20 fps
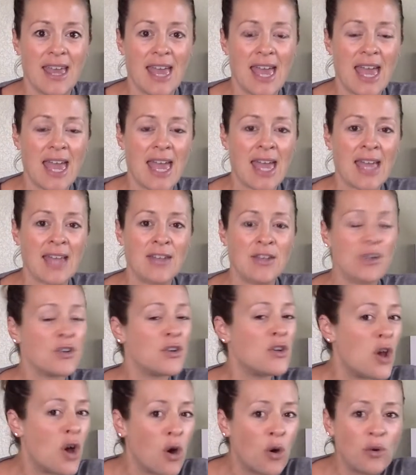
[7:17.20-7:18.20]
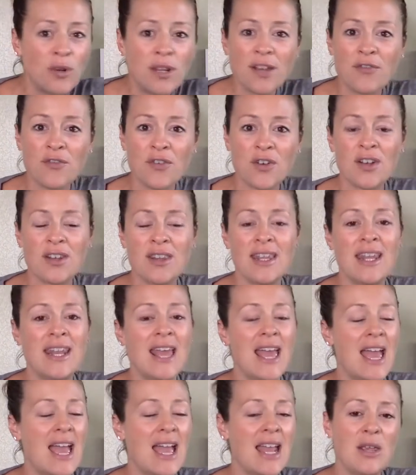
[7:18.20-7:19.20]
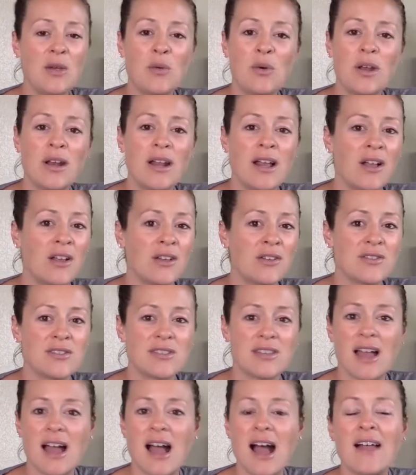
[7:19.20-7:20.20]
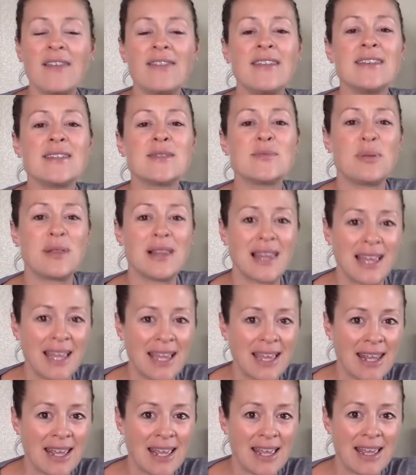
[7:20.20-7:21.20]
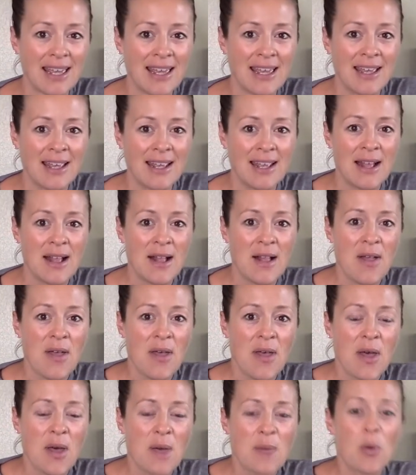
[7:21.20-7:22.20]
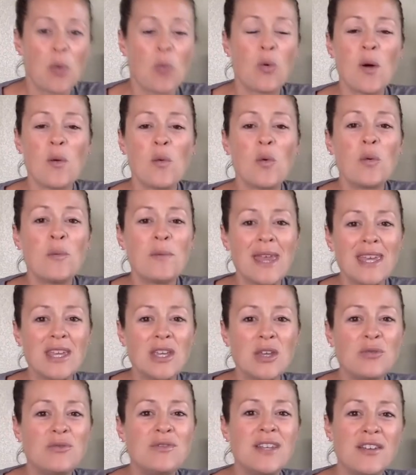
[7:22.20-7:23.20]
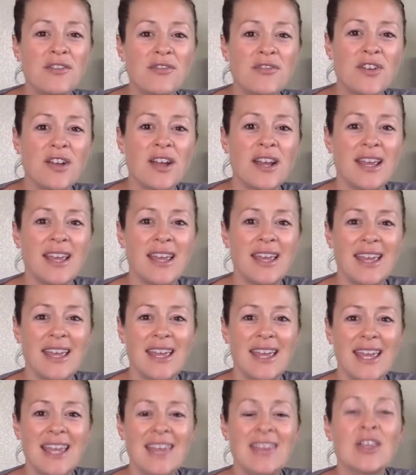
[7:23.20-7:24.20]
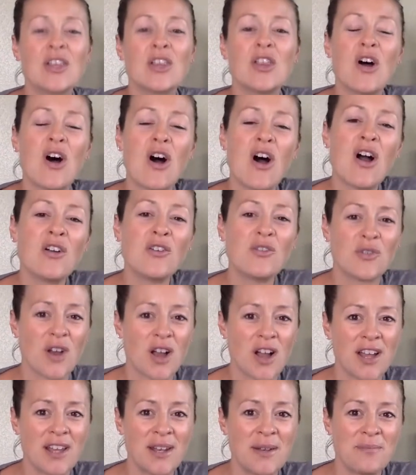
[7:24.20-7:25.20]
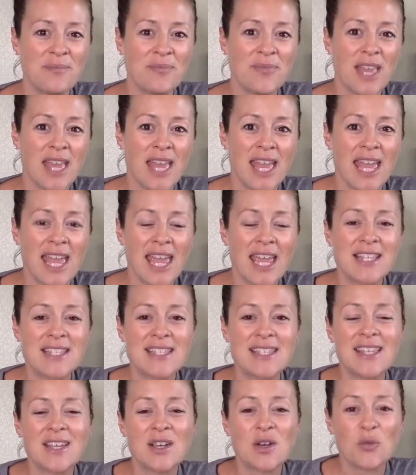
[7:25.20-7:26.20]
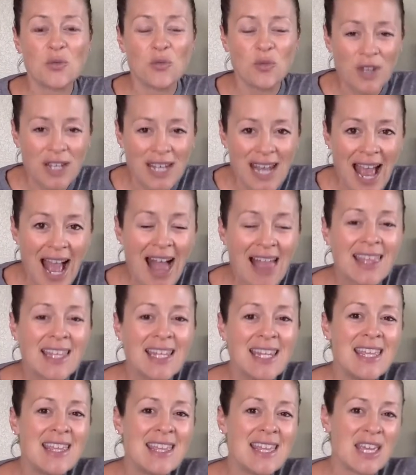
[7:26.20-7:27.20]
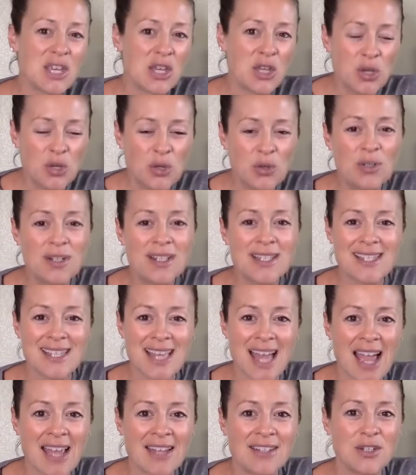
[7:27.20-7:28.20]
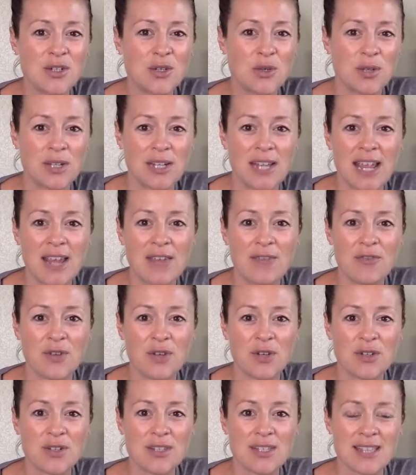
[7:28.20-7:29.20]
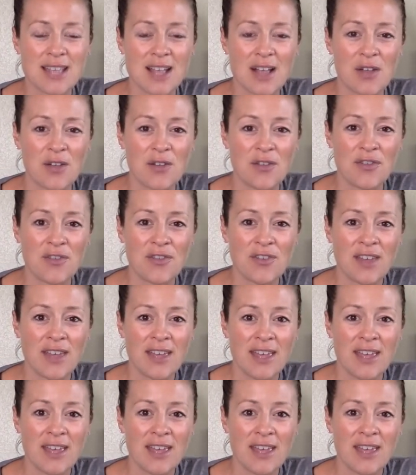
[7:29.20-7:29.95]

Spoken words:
and you're no different than anyone else on this planet. But what will make you different in the long run is the reality that you decide to create for yourself.